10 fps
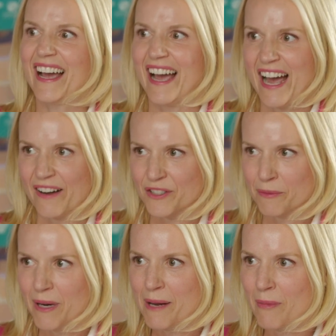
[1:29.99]
after
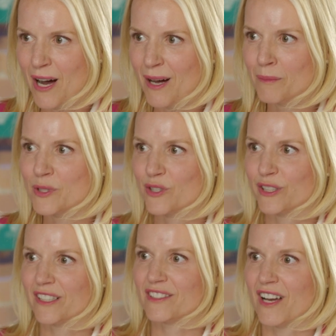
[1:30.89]
my mom
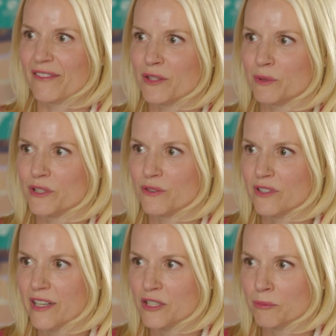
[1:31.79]
took us off the
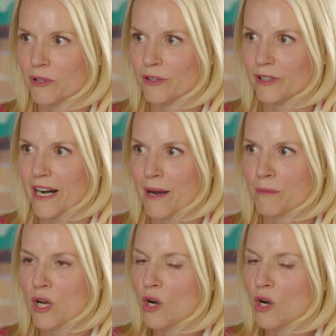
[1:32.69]
reduced lunch program.